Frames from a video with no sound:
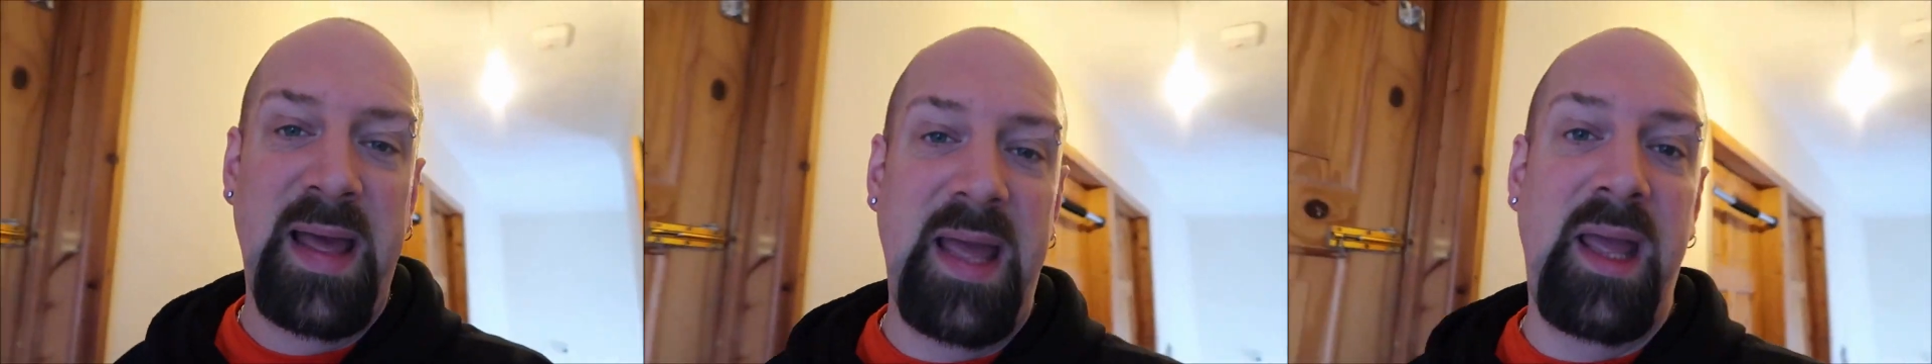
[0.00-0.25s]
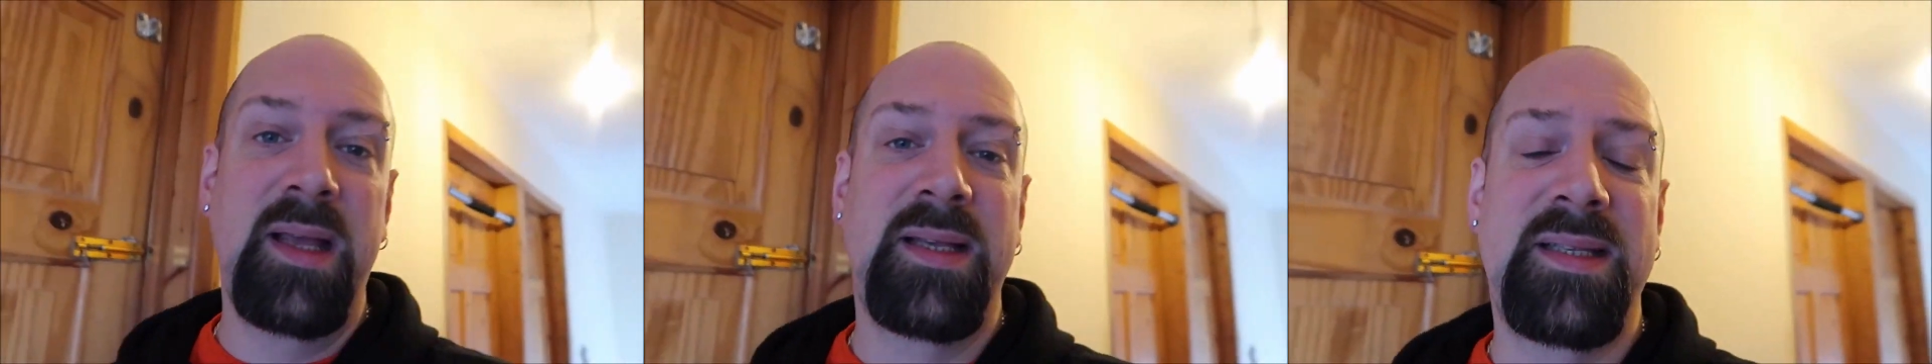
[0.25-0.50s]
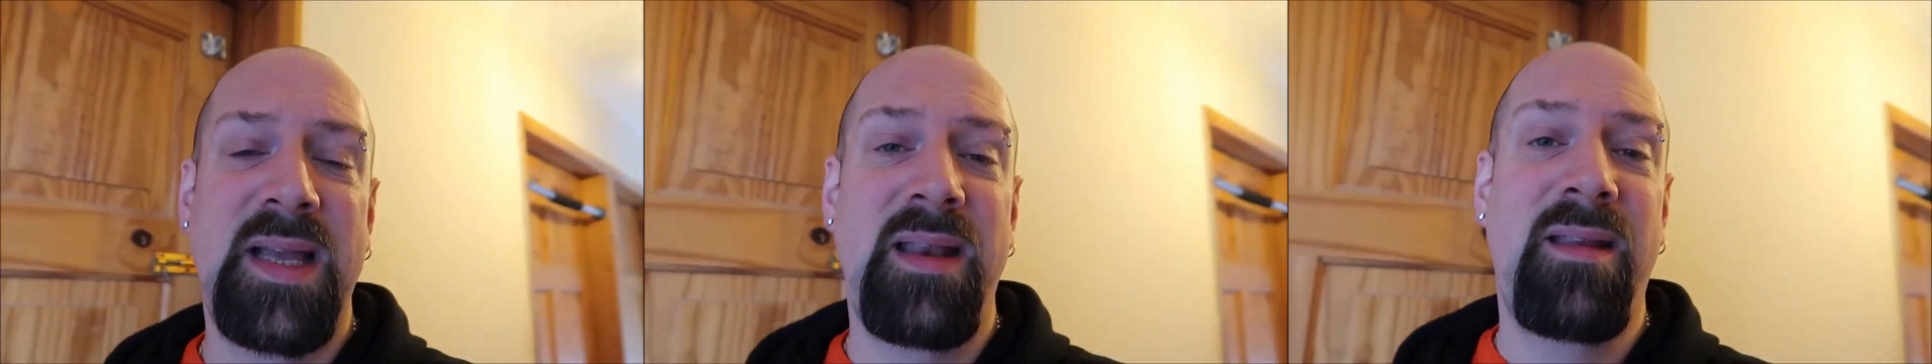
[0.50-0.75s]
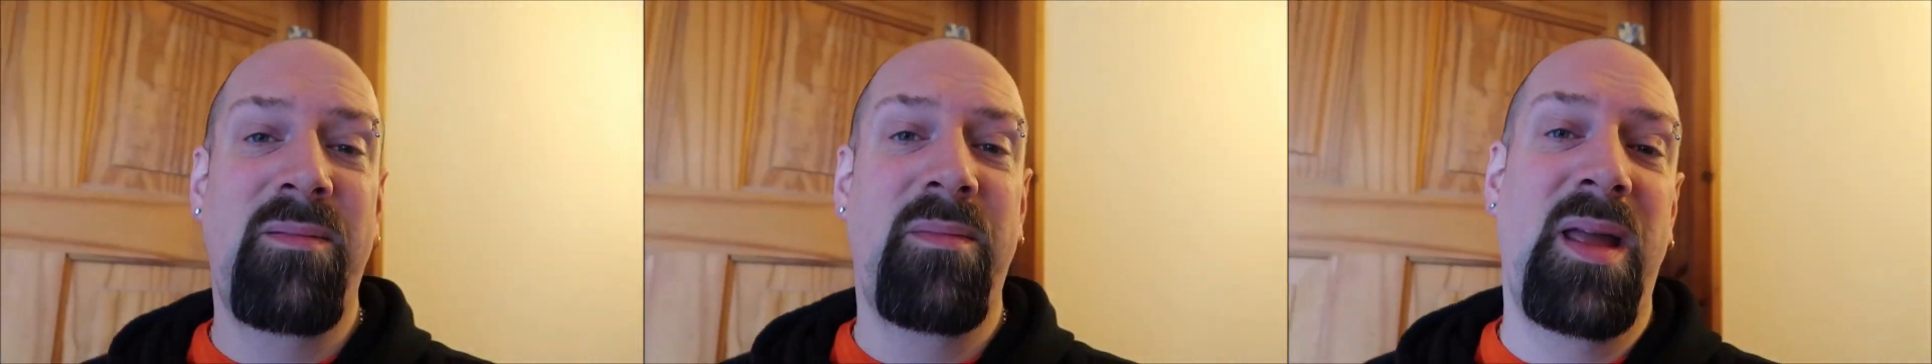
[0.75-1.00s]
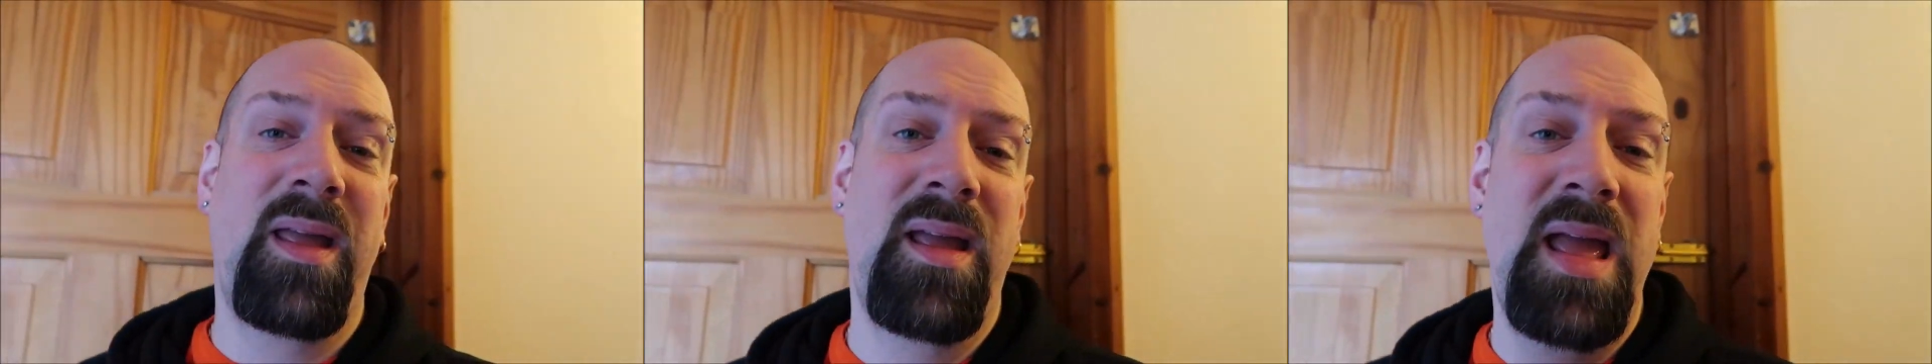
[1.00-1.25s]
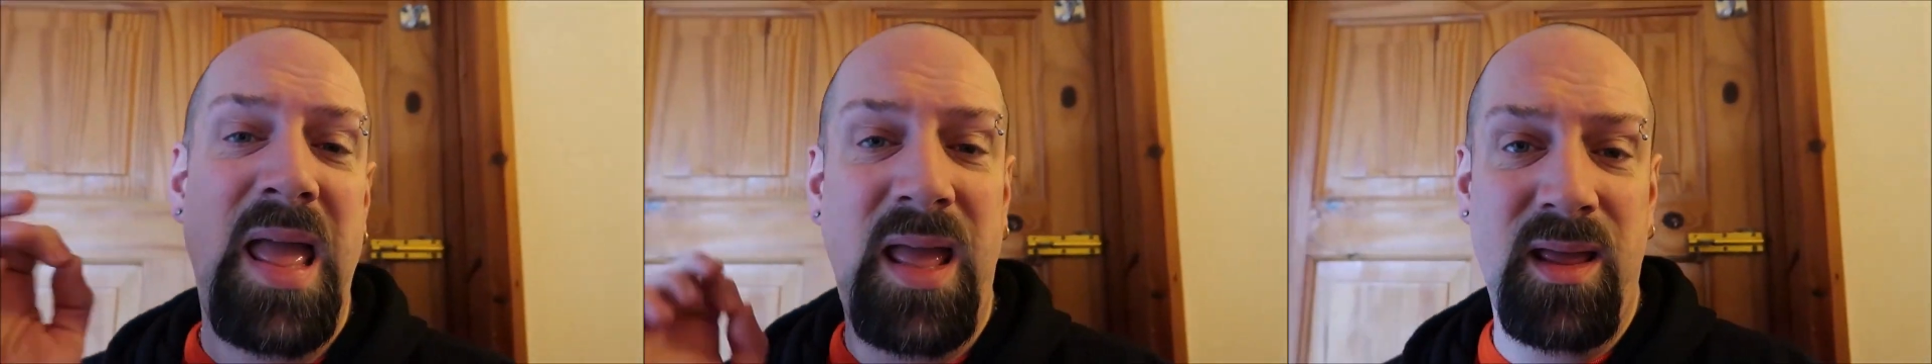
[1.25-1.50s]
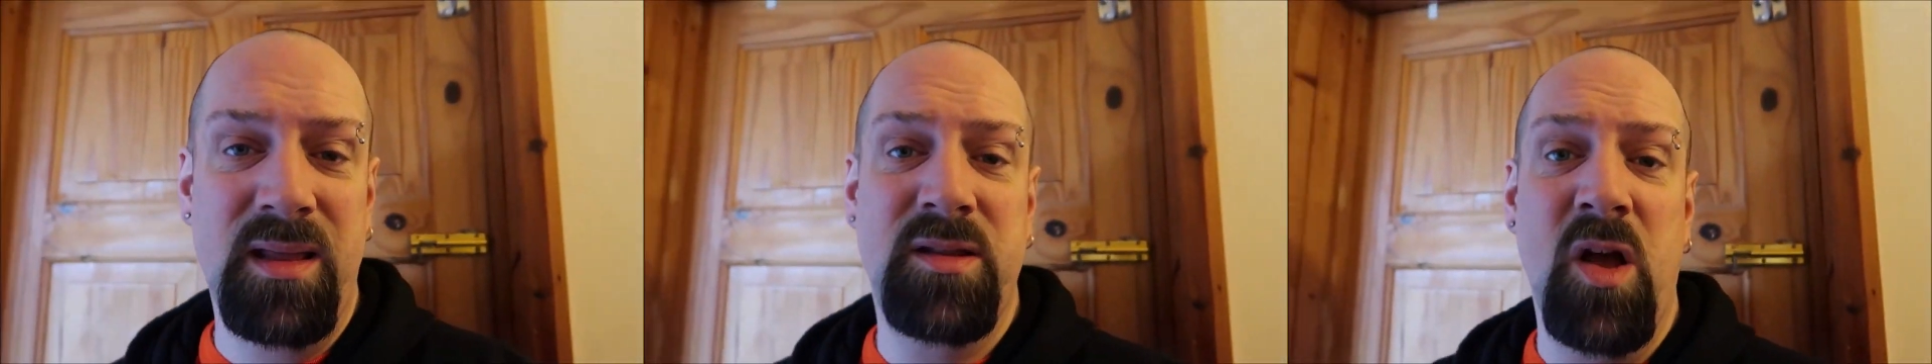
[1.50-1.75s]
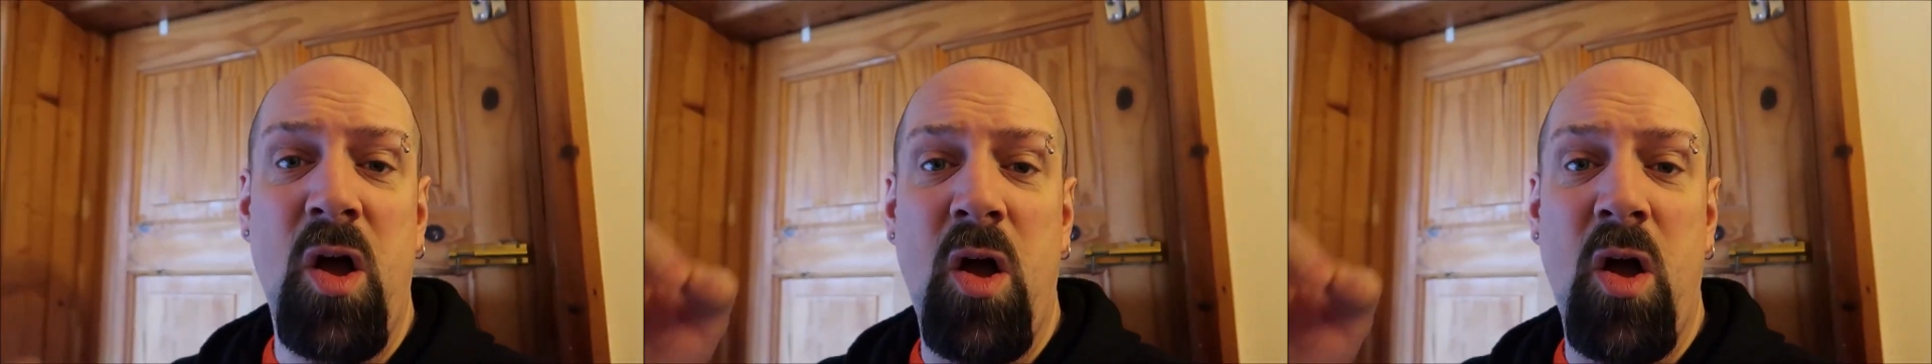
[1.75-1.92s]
he is sending me his